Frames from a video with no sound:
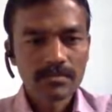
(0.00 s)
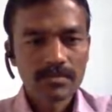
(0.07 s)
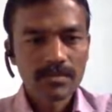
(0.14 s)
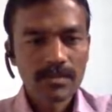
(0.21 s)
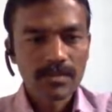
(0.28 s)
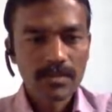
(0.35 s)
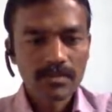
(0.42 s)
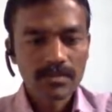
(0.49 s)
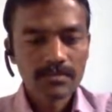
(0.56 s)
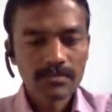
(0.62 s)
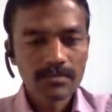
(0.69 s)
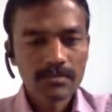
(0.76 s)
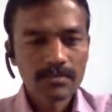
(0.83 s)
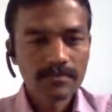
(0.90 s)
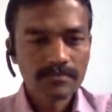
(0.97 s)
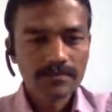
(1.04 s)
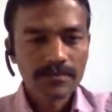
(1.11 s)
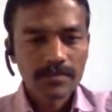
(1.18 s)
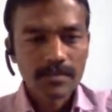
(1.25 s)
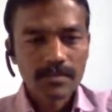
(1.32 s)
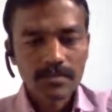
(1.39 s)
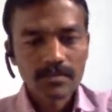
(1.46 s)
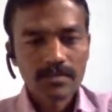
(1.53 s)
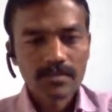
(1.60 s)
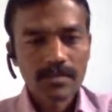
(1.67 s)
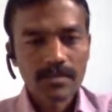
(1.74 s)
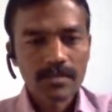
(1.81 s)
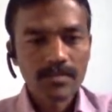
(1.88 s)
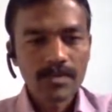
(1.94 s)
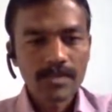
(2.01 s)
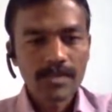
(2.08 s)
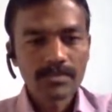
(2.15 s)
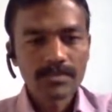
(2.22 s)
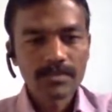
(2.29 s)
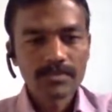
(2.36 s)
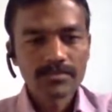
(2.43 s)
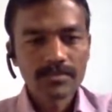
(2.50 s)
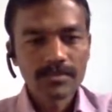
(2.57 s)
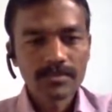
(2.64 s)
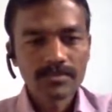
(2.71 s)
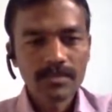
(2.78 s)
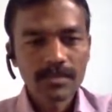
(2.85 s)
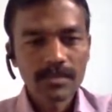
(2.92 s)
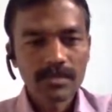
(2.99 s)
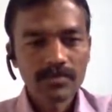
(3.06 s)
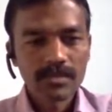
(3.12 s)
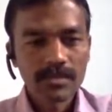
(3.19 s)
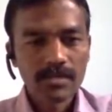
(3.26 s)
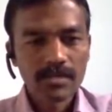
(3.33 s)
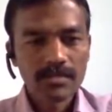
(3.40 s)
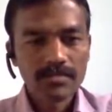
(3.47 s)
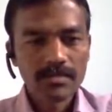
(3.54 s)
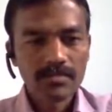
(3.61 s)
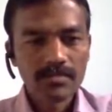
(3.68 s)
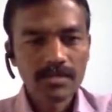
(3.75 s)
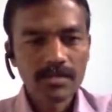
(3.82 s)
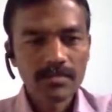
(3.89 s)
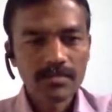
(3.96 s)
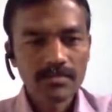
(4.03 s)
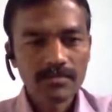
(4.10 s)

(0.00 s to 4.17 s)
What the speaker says: ABC. Email, I'm just specifying a one test email.